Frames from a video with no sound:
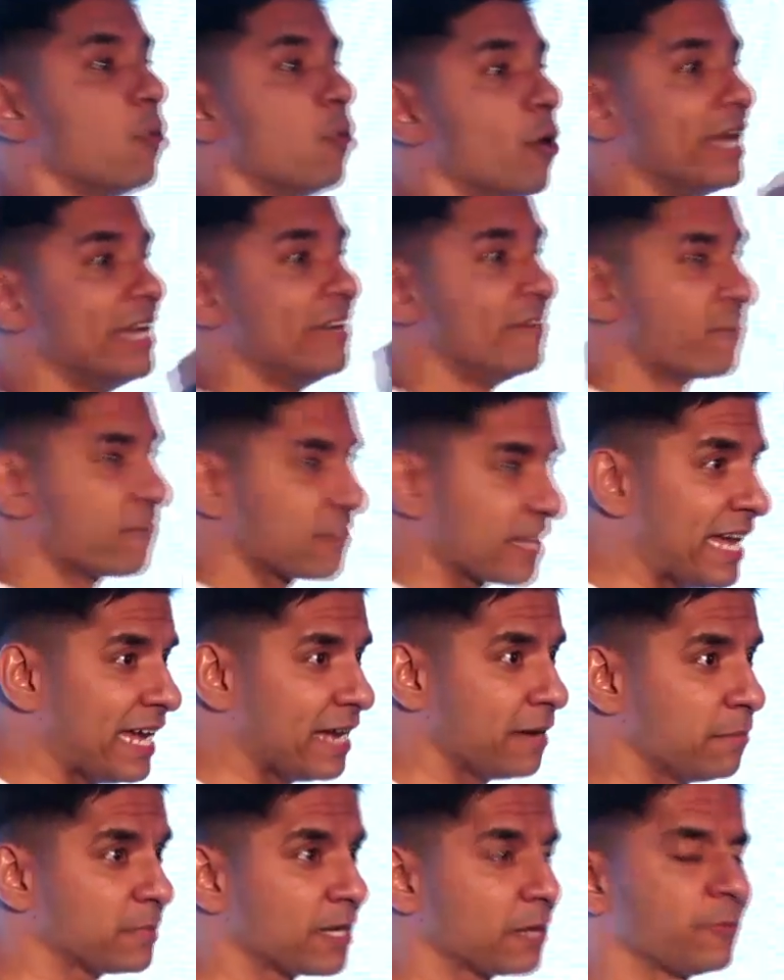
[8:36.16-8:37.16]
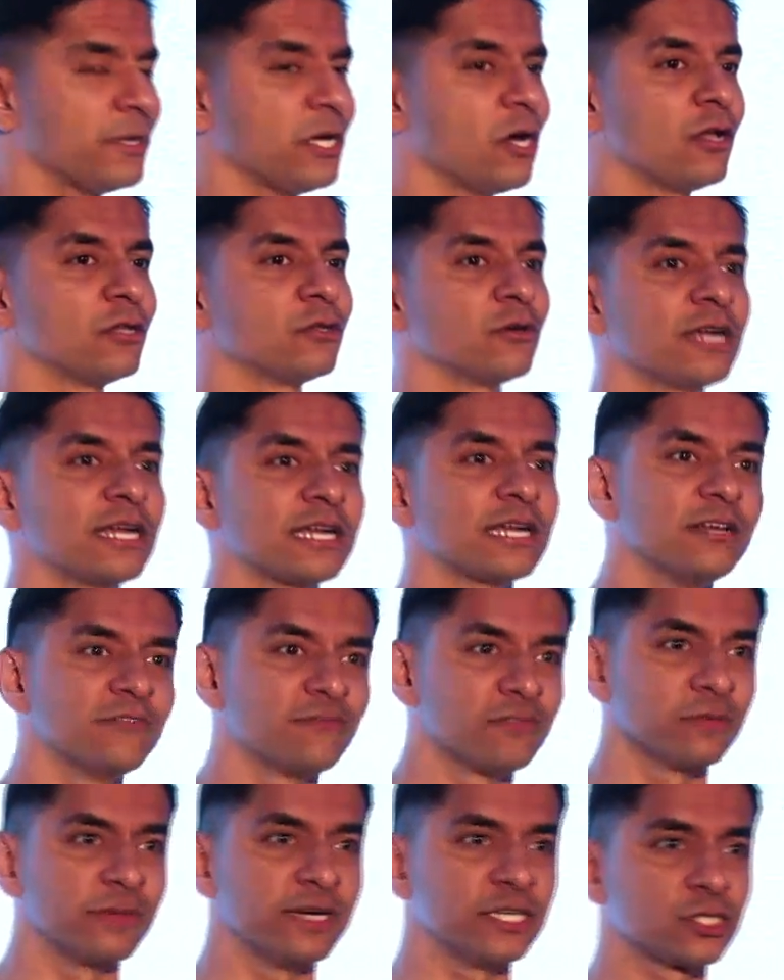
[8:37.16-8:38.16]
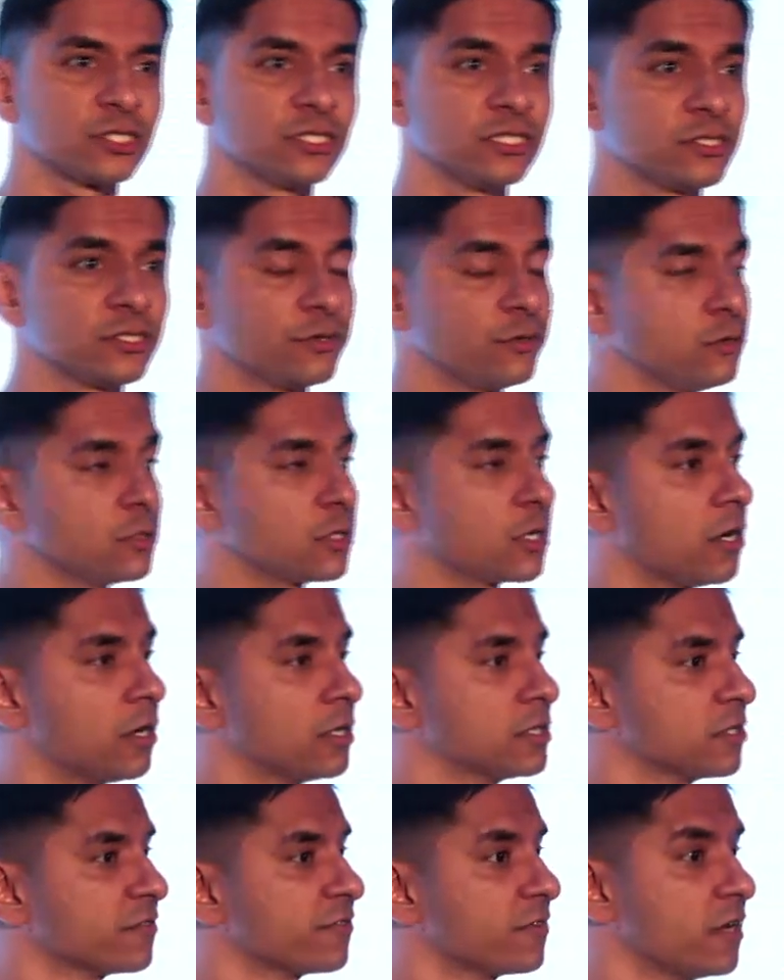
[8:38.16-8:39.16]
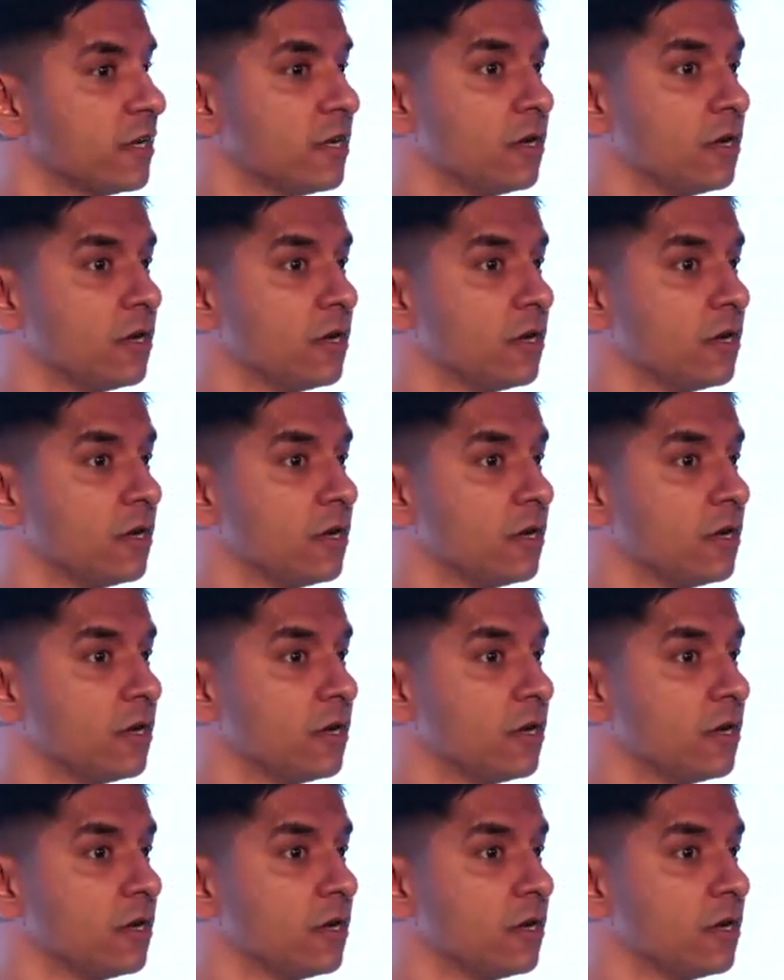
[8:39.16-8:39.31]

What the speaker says: inflamed, and we all know that inflammation is the root cause of